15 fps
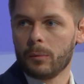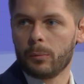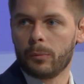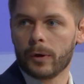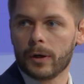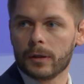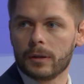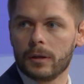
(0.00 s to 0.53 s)

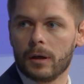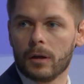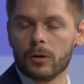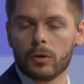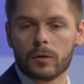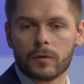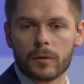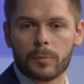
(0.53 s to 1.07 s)
But a
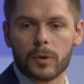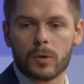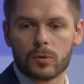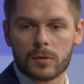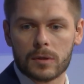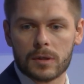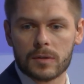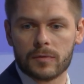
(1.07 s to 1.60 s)
lot of the
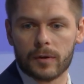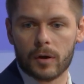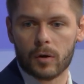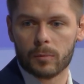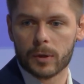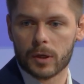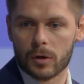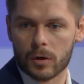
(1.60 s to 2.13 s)
POCs fail
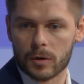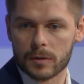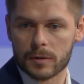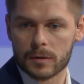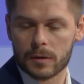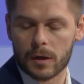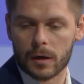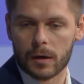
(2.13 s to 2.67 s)

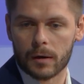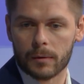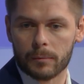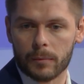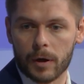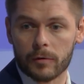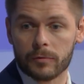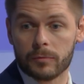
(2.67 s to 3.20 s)
because
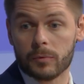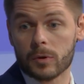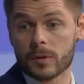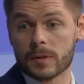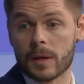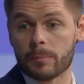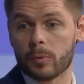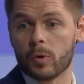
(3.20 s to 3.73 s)
of, for
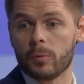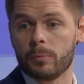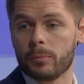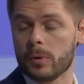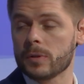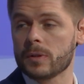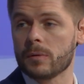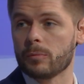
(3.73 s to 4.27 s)
example,
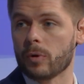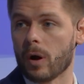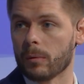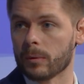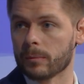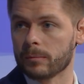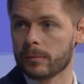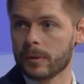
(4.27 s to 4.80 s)
person
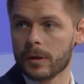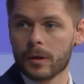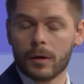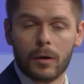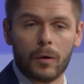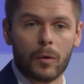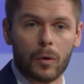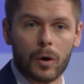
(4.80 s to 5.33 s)
problem,
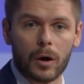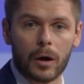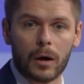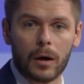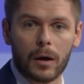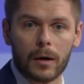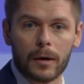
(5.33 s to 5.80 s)
or